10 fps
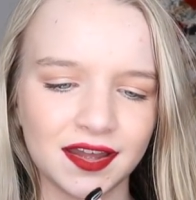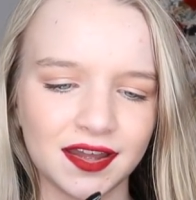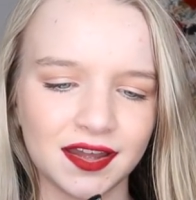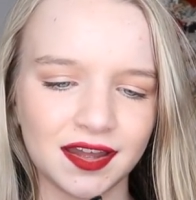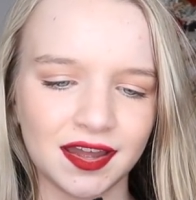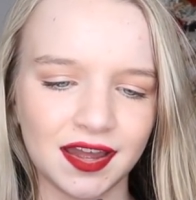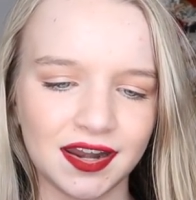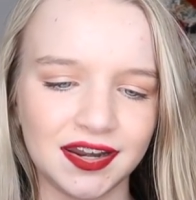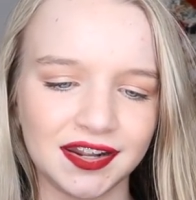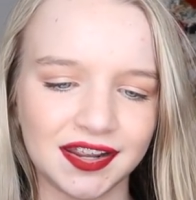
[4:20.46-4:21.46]

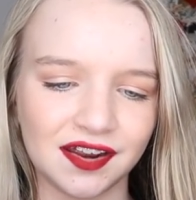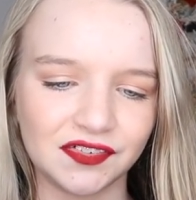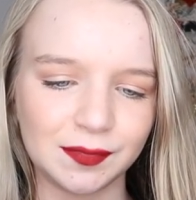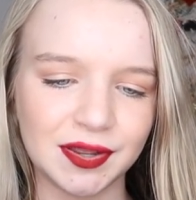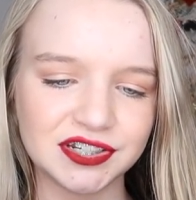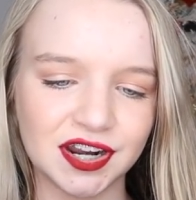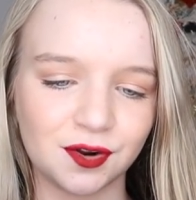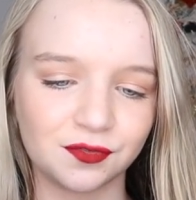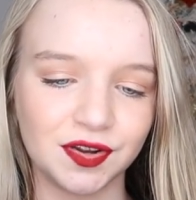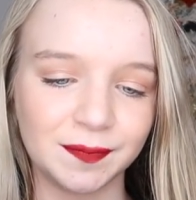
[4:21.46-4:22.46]
I need to carefully make sure I
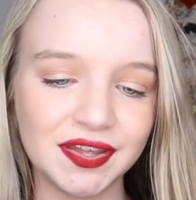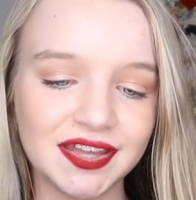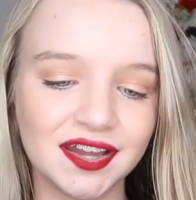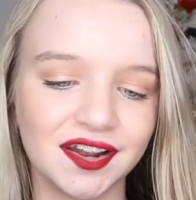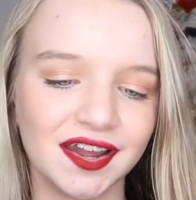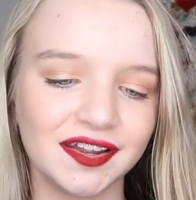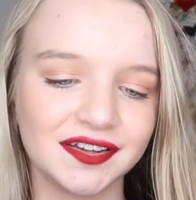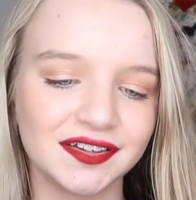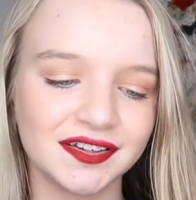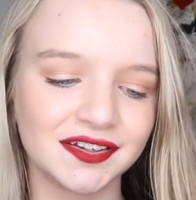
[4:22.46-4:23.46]
don't rip it. Okay.
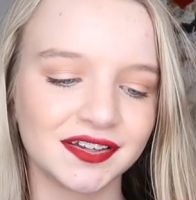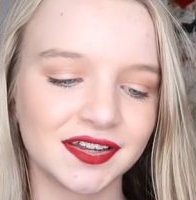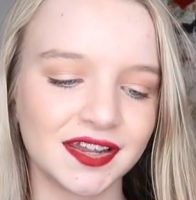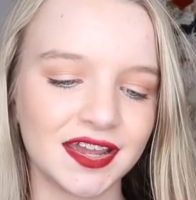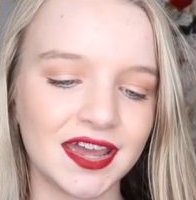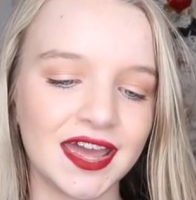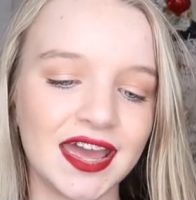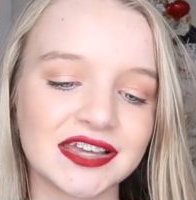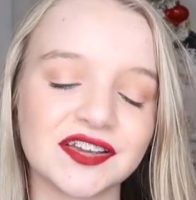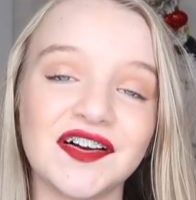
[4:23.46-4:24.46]

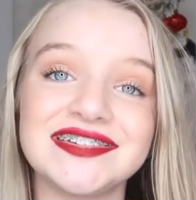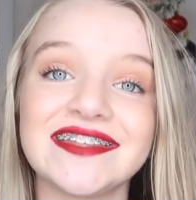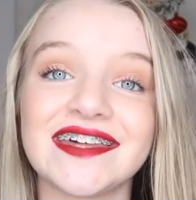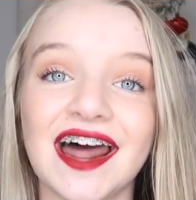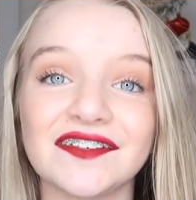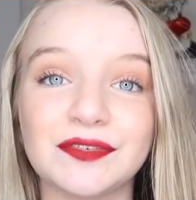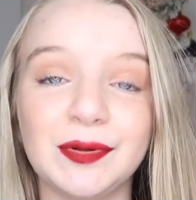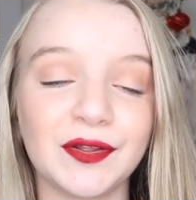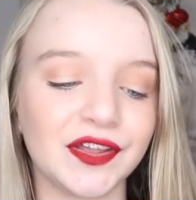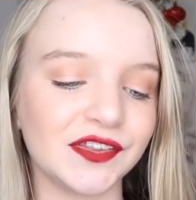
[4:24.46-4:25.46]
So I did then I have to
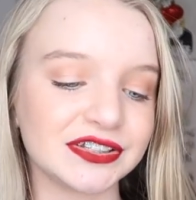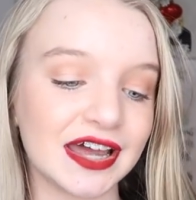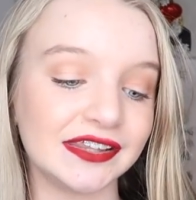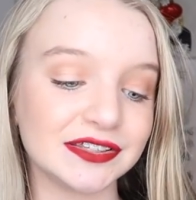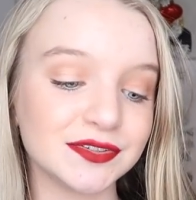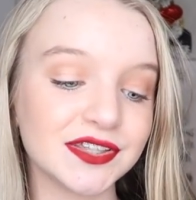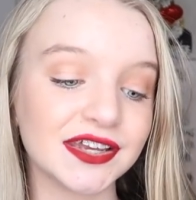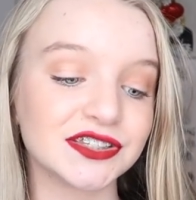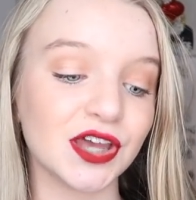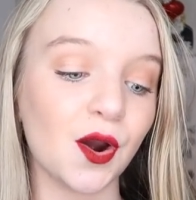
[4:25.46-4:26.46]
peel the other side. This was
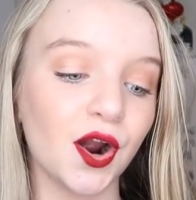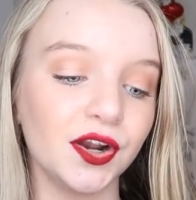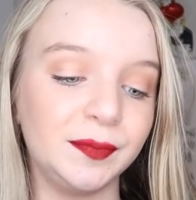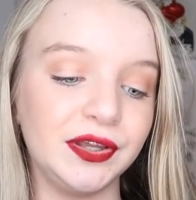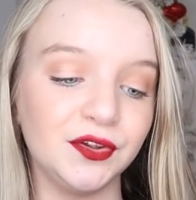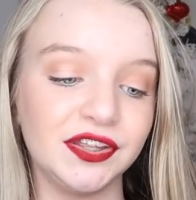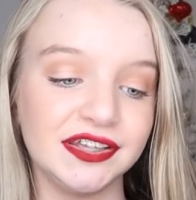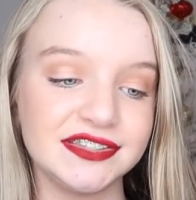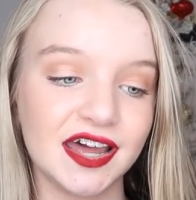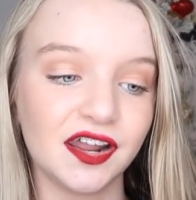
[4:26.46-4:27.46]
like so hard to peel the
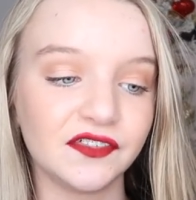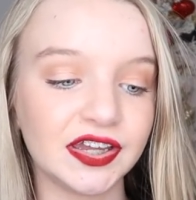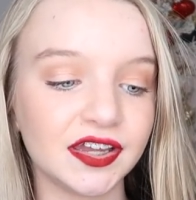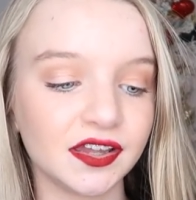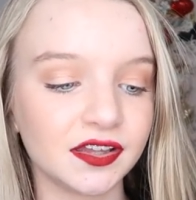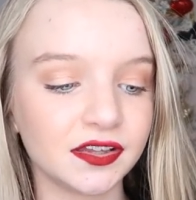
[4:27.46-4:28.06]
inside of it.